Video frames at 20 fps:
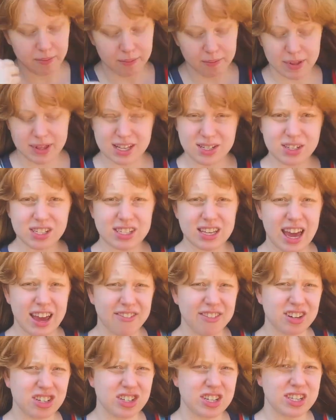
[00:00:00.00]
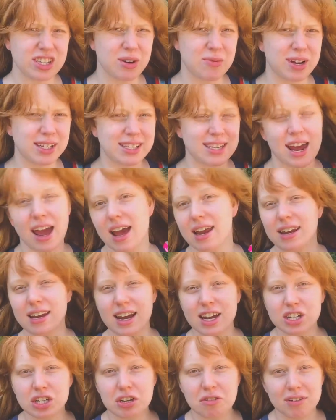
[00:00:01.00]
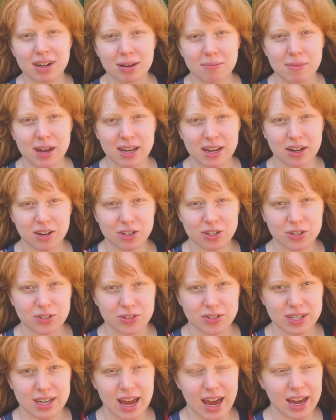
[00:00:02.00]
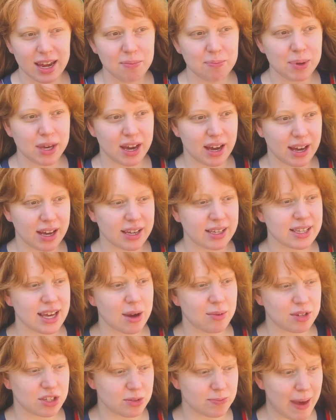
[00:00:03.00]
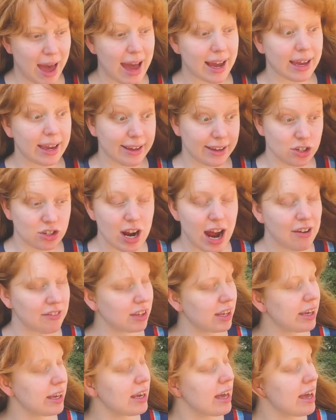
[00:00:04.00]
But I finished this on Wednesday. I didn't actually read Monday or Tuesday because I was packing and traveling,